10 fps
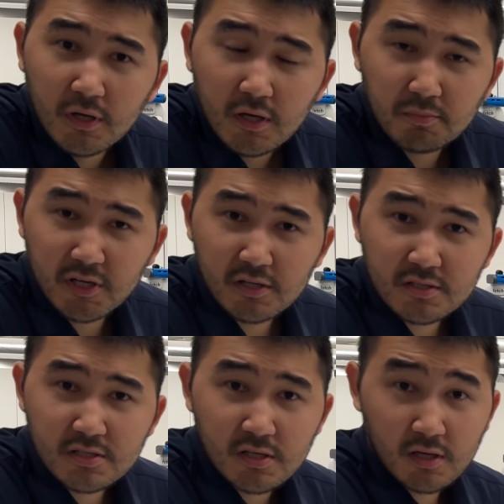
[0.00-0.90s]

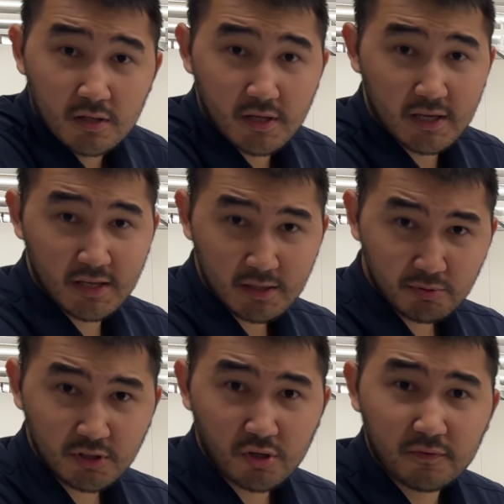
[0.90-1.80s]
because the
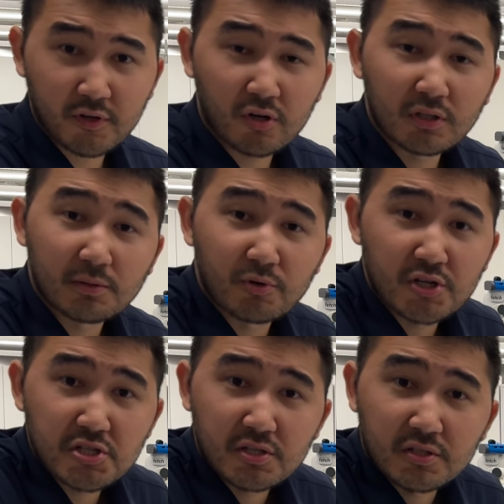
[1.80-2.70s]
enabler of the
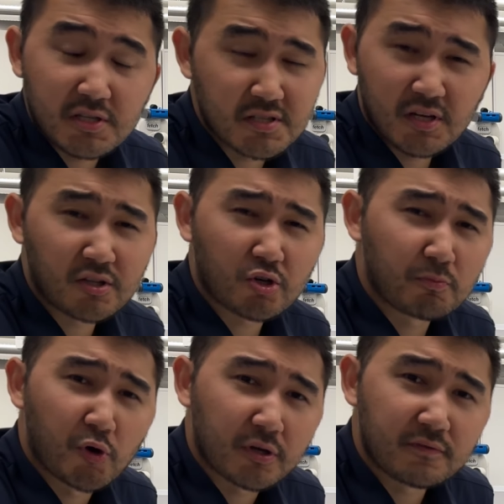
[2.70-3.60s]
collaboration is not a
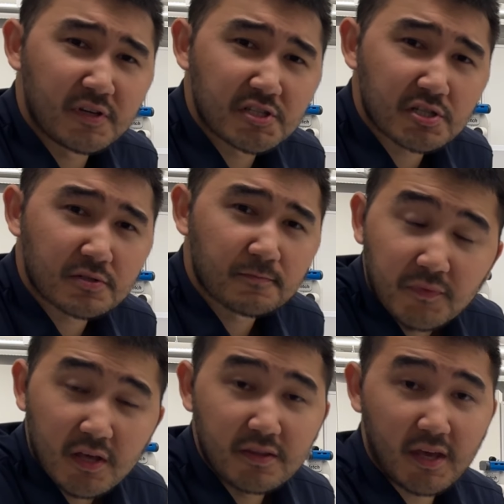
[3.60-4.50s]
robotic feature.
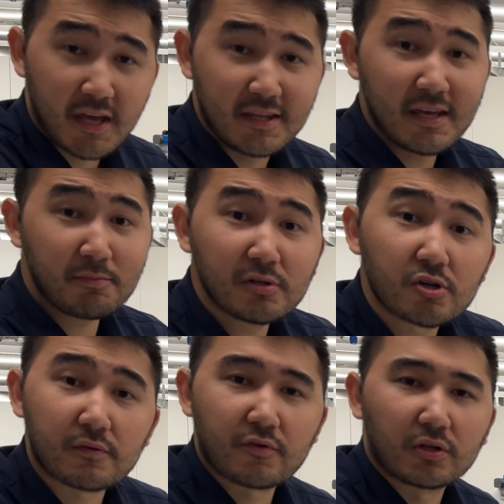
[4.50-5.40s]
The enabler
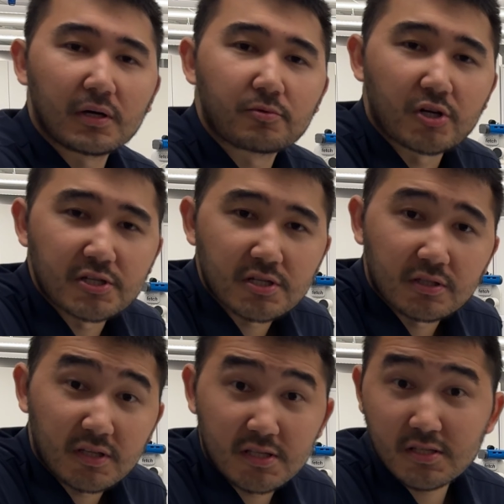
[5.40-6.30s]
of
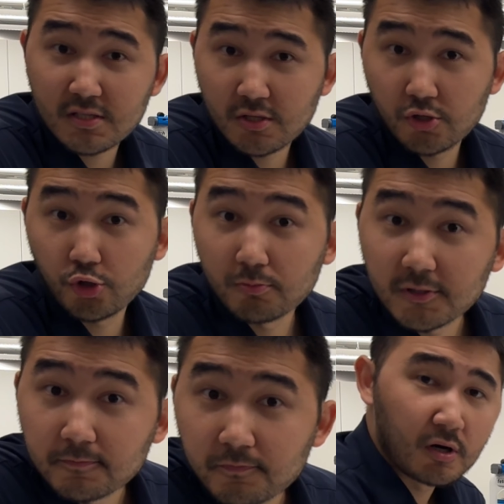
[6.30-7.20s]
collaboration is
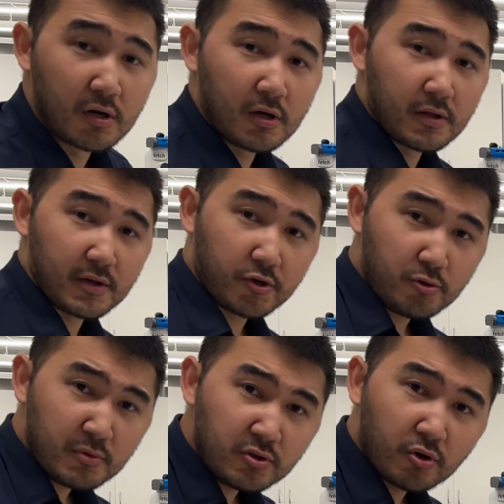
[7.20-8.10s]
human. The
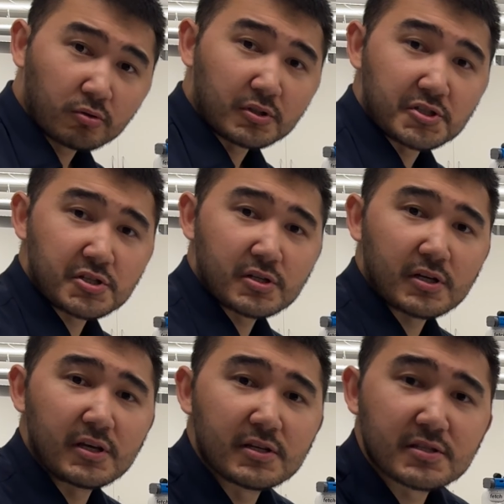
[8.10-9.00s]
human knowledge
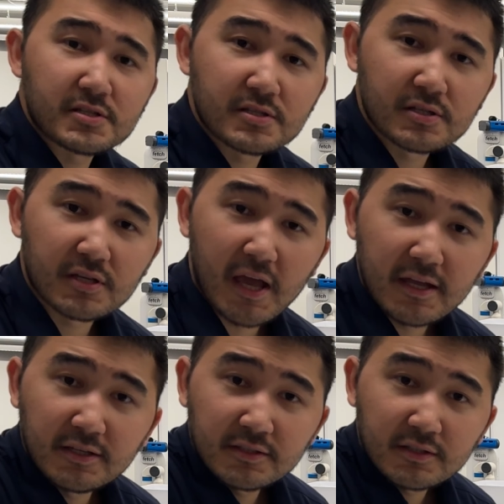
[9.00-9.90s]
is
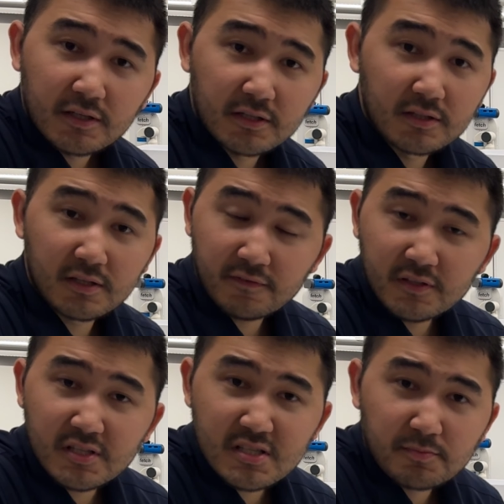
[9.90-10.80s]
gained in
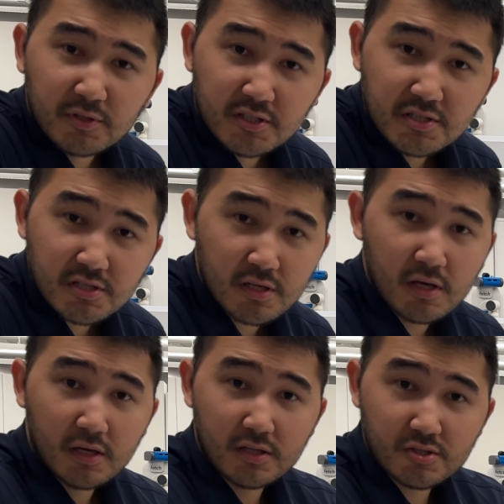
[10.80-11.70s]
different disciplines,
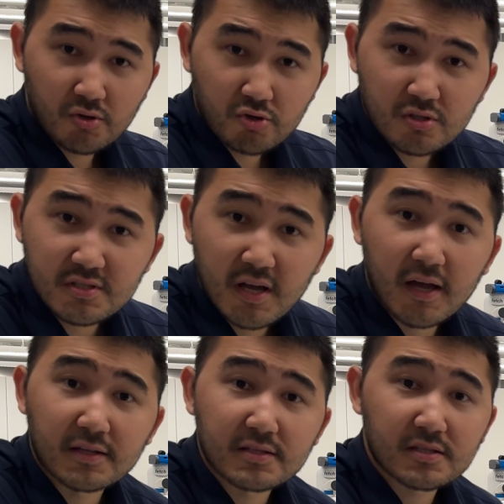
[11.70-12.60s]
in social
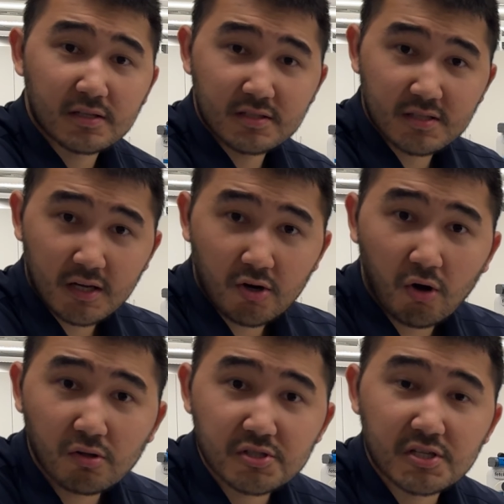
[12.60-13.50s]
science, in
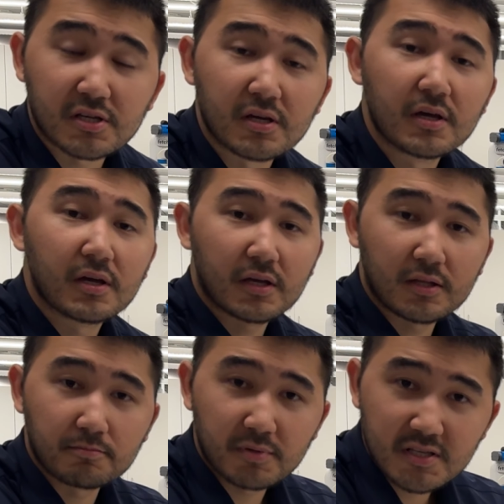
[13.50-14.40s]
psychology,
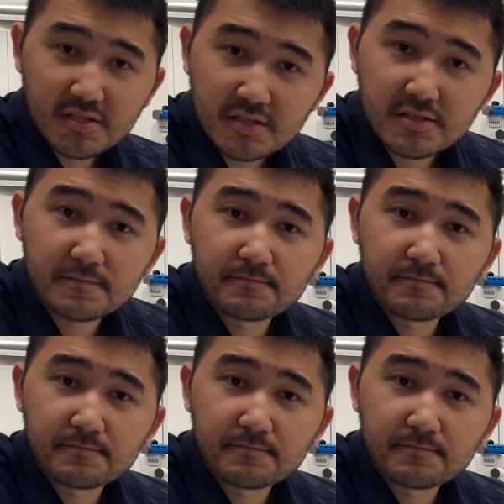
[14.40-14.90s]
in business.